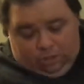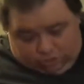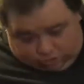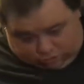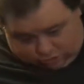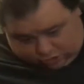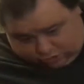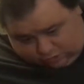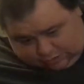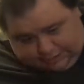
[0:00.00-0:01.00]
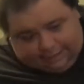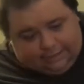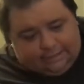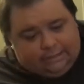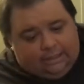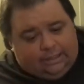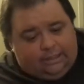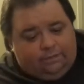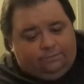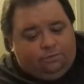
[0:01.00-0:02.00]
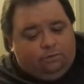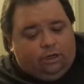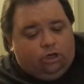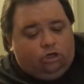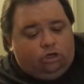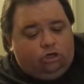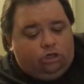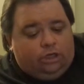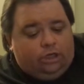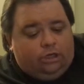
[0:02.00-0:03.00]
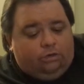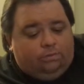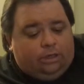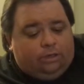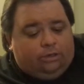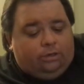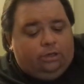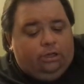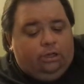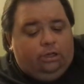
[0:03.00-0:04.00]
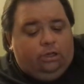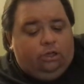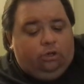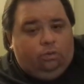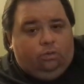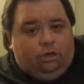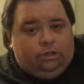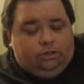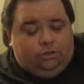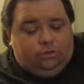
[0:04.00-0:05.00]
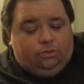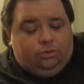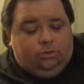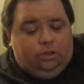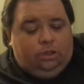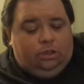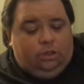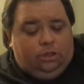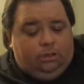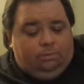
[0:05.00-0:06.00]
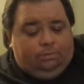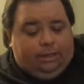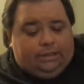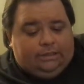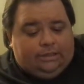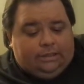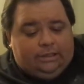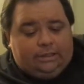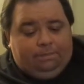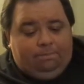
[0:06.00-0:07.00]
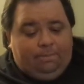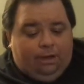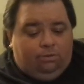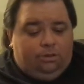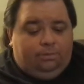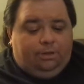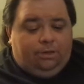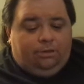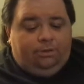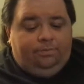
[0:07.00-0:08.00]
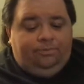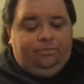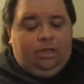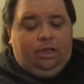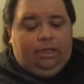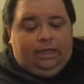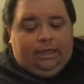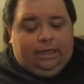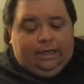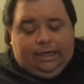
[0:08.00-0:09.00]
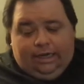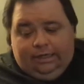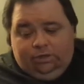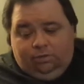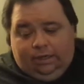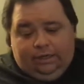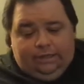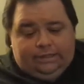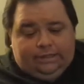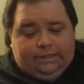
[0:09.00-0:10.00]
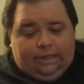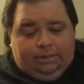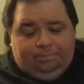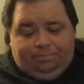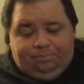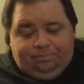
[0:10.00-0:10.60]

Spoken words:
You don't want to get this hot enough to where you're cooking your butter. You want to basically melt the butter, get it kind of where it's hot,